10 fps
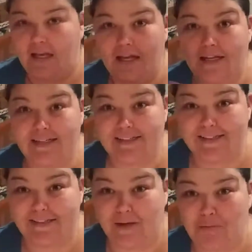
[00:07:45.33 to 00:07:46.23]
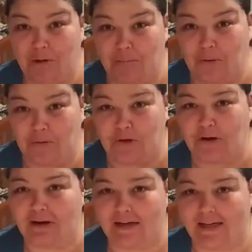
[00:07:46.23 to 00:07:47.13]
it is a separate
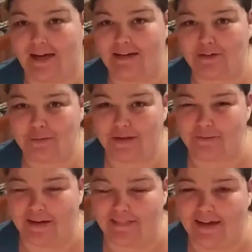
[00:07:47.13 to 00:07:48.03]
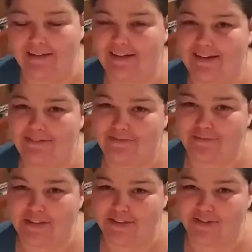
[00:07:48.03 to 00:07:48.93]
motor. I know I read that, like I've
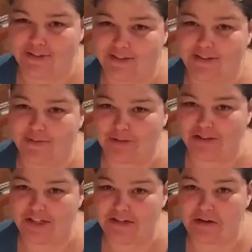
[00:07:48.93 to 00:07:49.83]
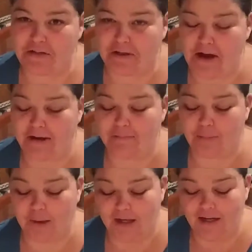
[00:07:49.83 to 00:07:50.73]
researched this machine a lot,
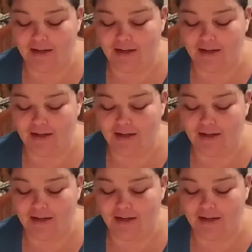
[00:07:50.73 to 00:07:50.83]
but